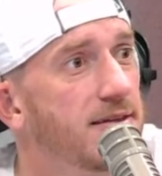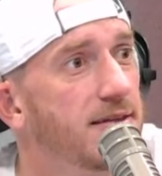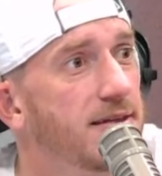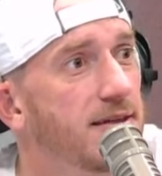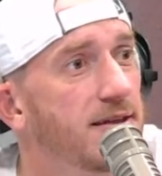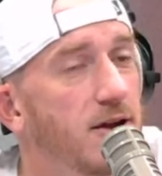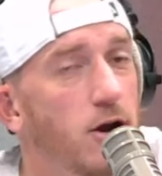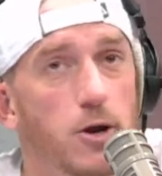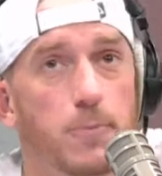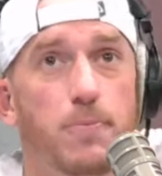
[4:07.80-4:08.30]

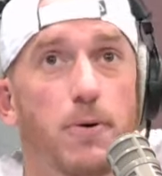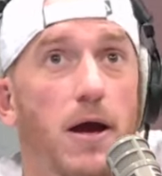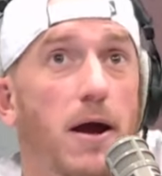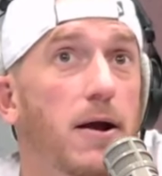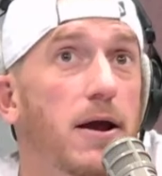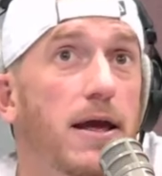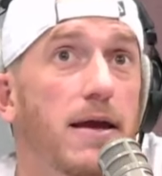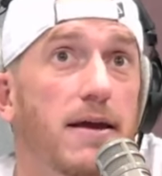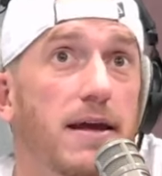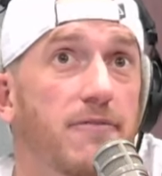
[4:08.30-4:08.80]
Are you, are,
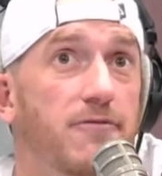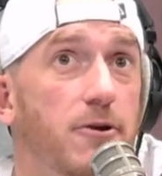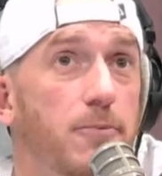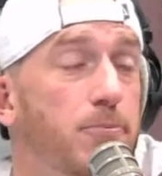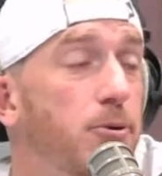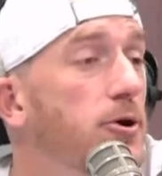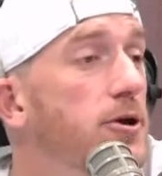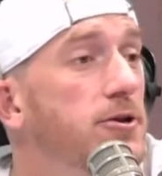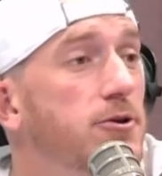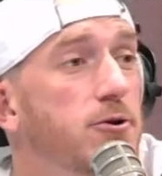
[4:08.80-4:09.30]
if you're
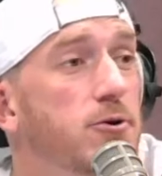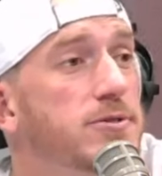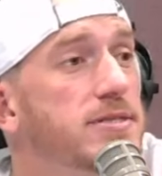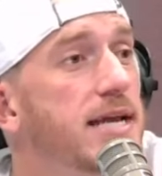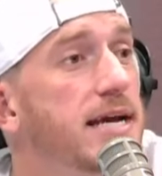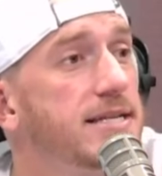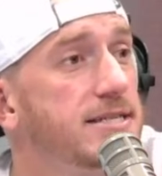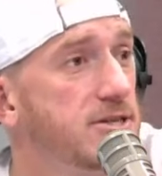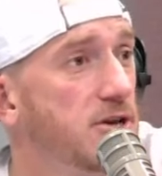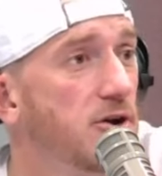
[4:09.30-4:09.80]
putting
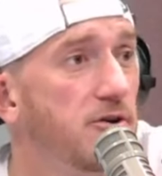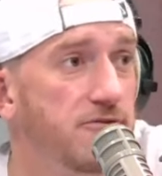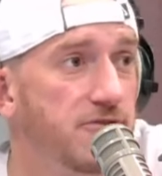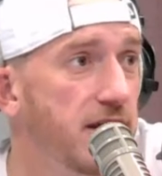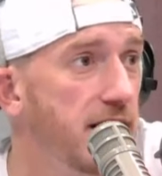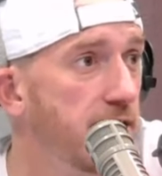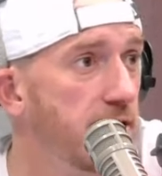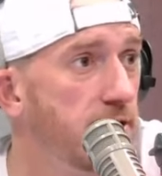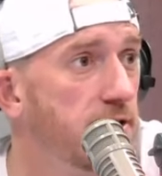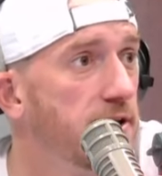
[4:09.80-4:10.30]
Kuznetsov
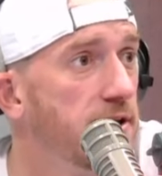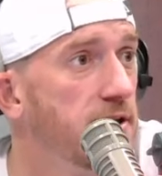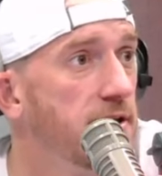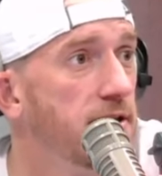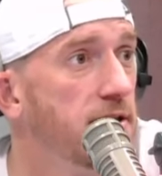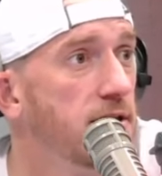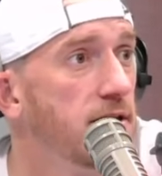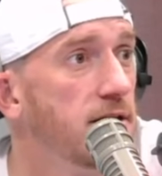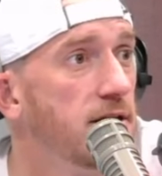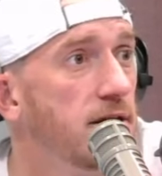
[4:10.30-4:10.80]
there,
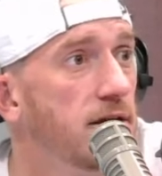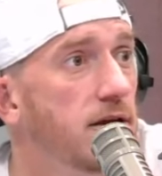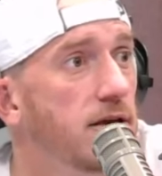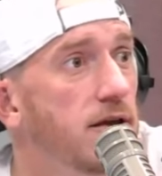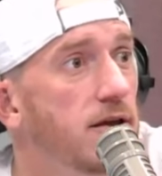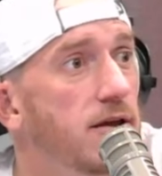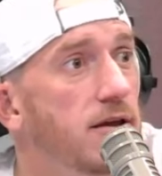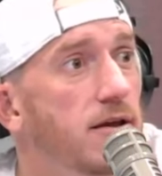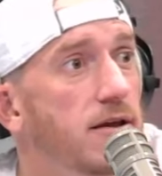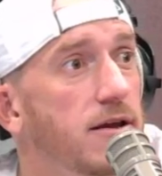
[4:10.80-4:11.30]

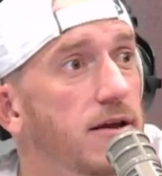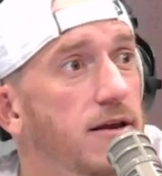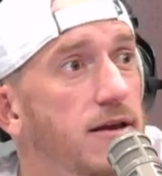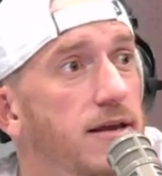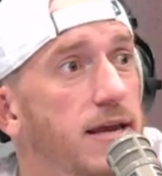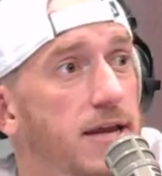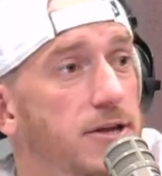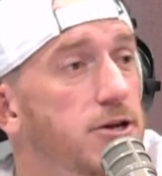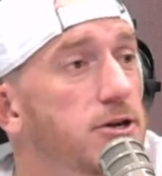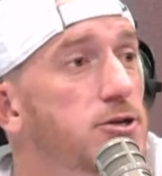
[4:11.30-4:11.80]

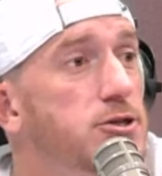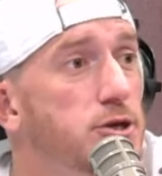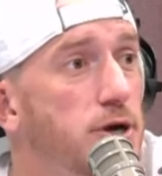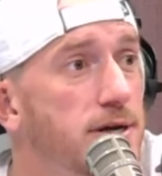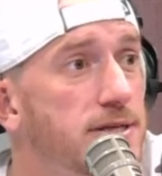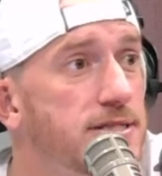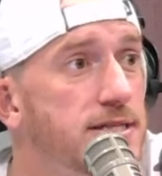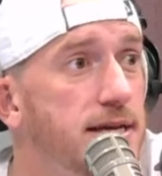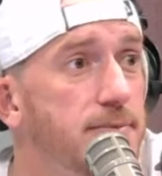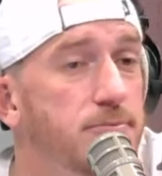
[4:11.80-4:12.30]
can you
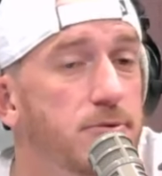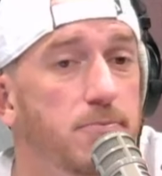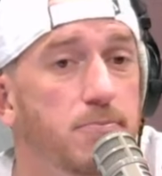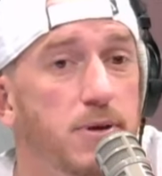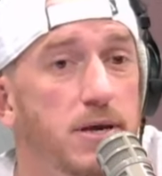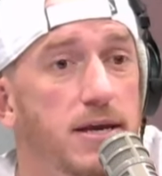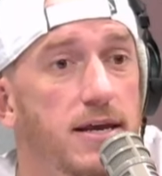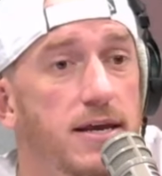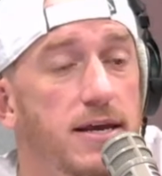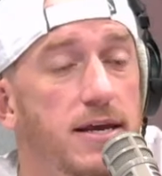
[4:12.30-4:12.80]
trust him to
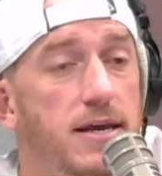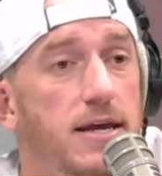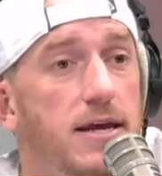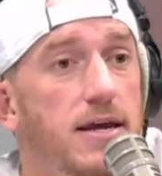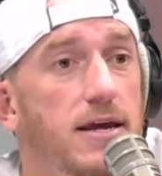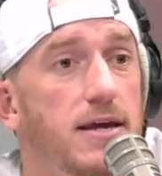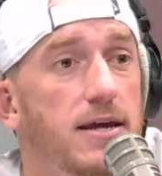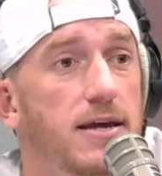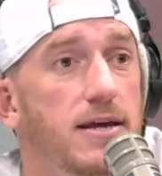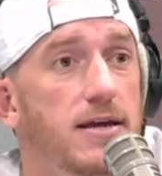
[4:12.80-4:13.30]
be
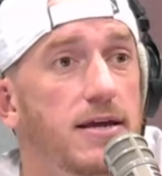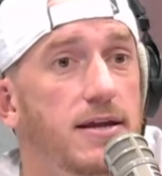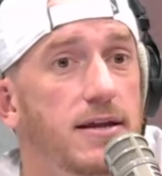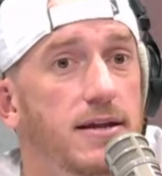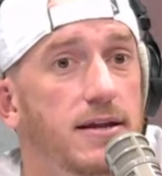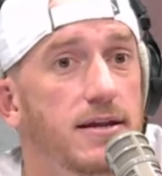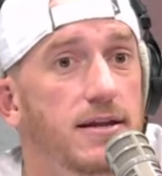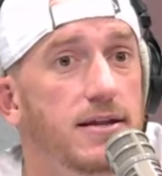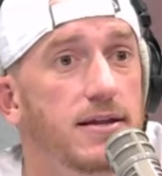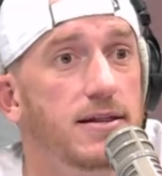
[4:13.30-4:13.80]

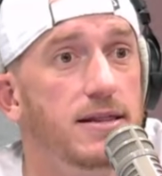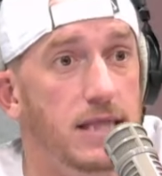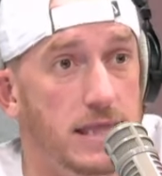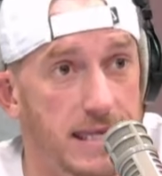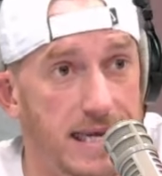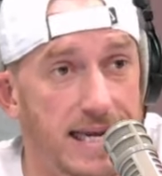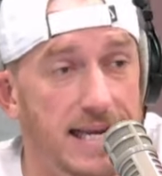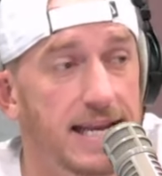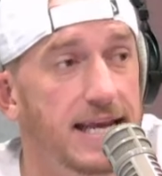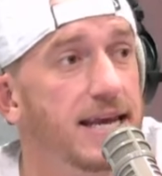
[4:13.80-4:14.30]

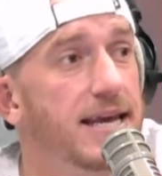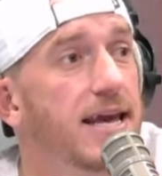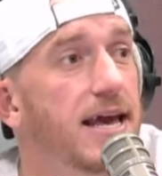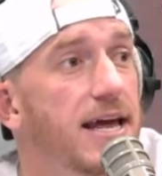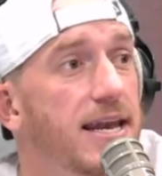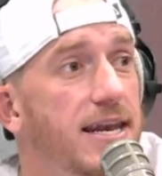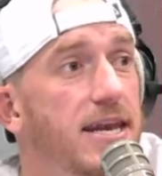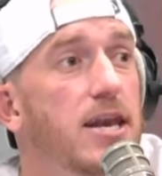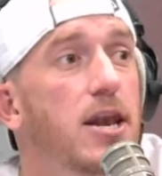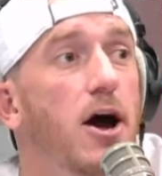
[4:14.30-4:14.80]
leading
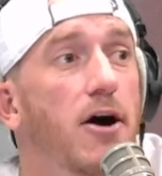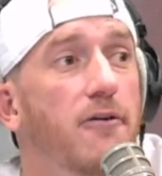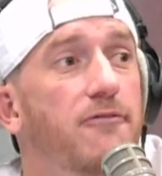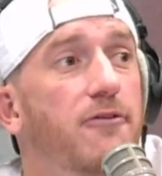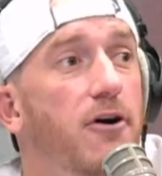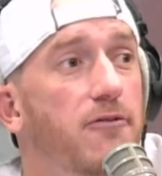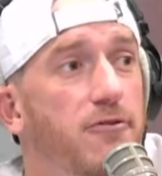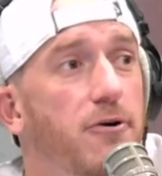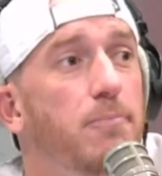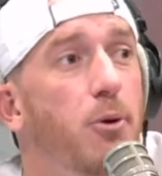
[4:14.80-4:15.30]
enough
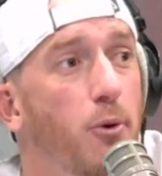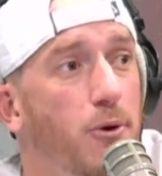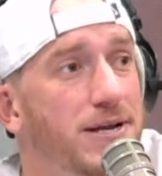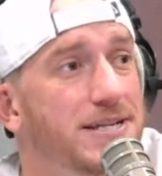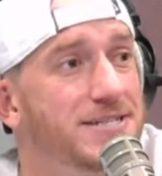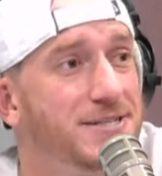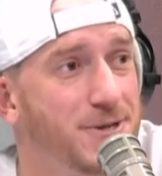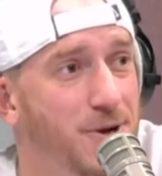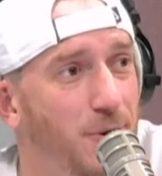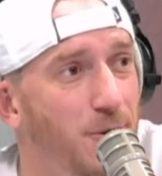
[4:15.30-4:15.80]
of a
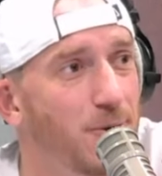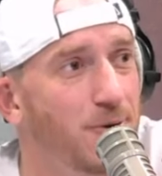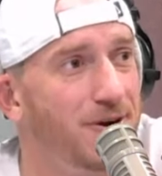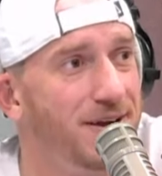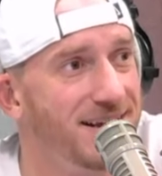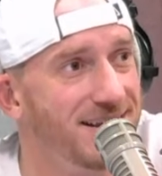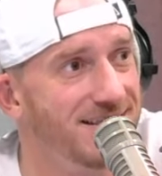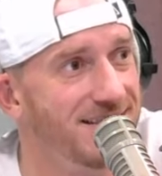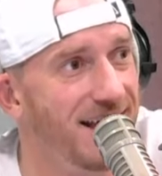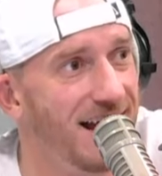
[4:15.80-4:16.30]

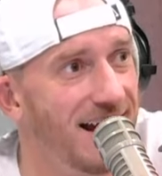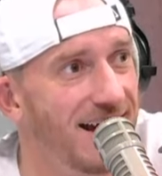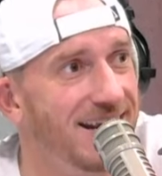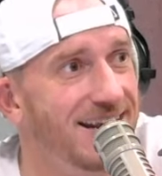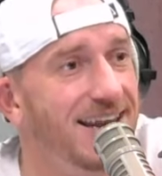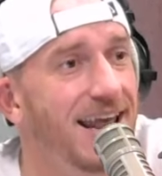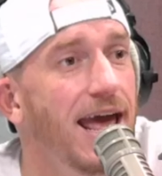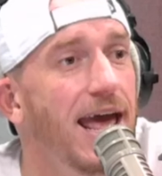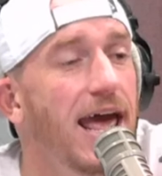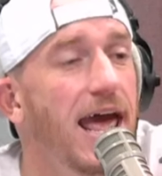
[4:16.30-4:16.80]
point-scoring
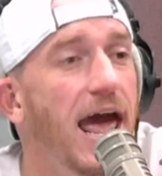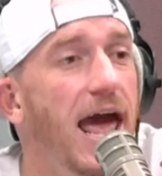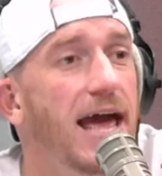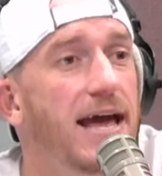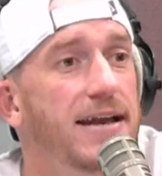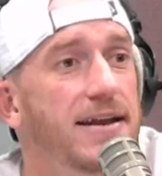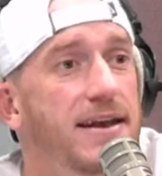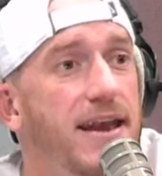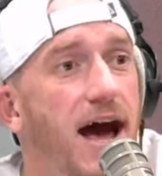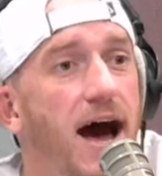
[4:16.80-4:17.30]
line
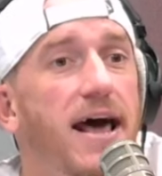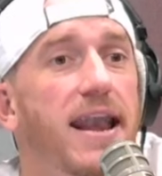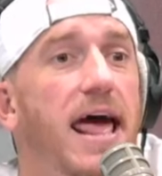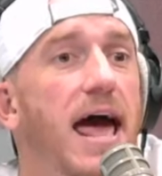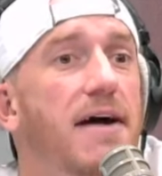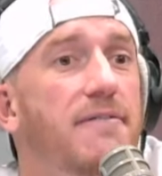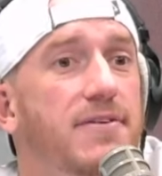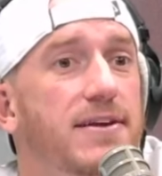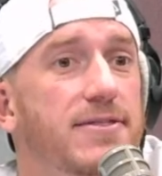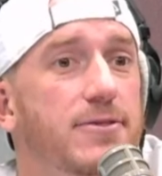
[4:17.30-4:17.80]
and not
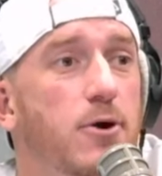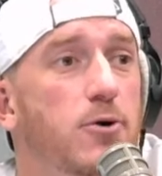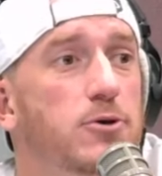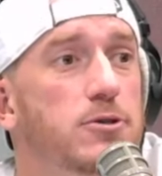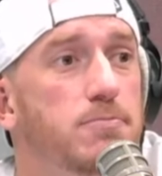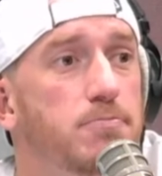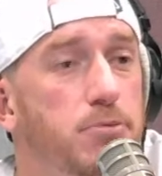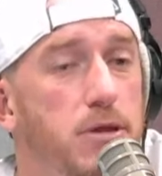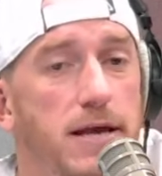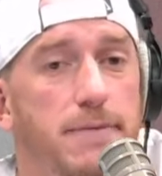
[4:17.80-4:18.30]
having
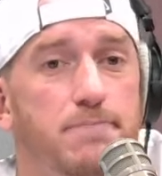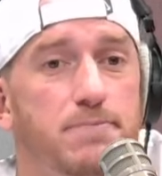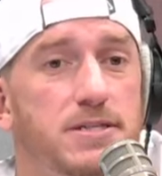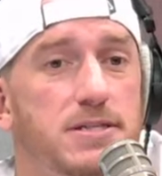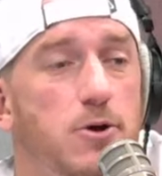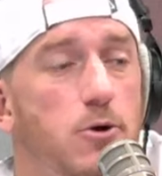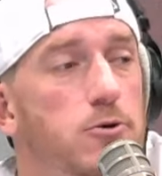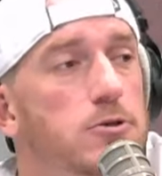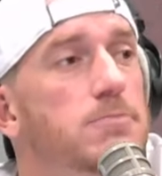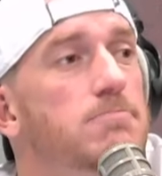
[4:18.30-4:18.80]
those blips,
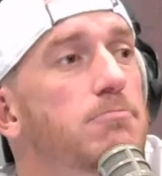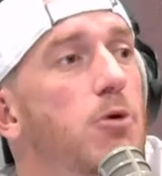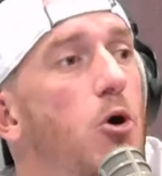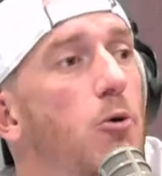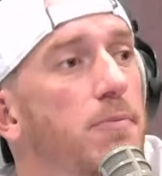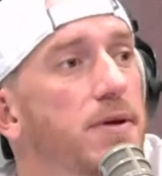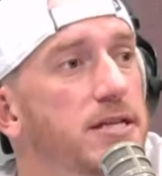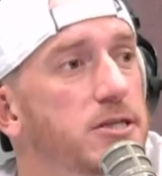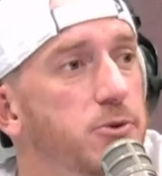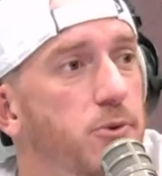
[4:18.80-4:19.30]
those
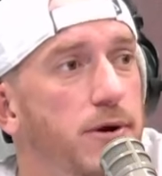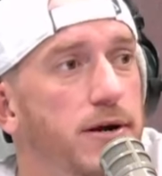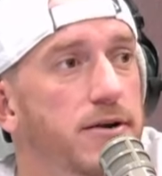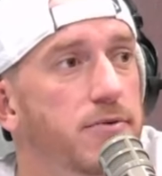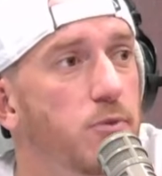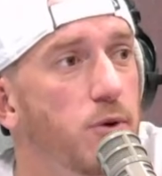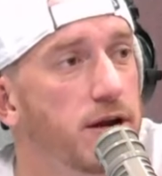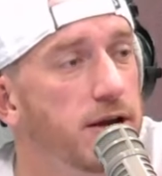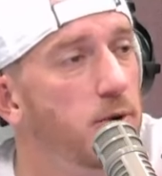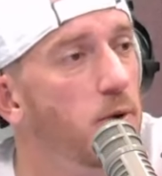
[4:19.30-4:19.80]
moments where,
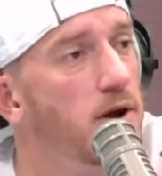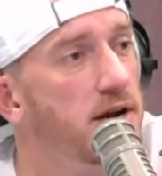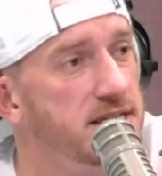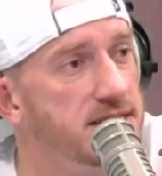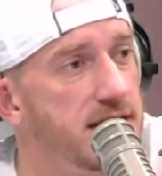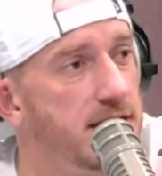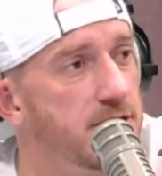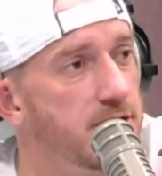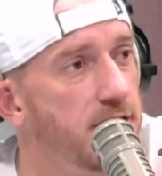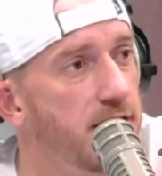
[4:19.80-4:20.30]
where you want to
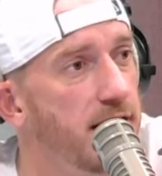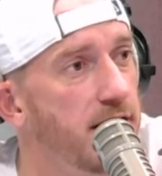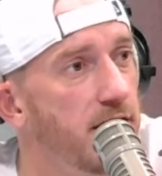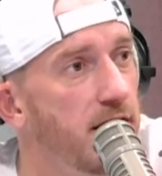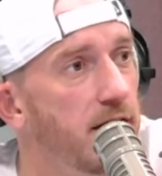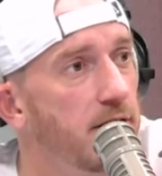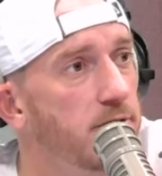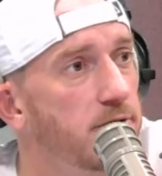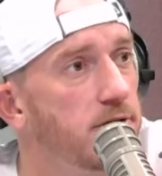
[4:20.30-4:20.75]
tear your hair out?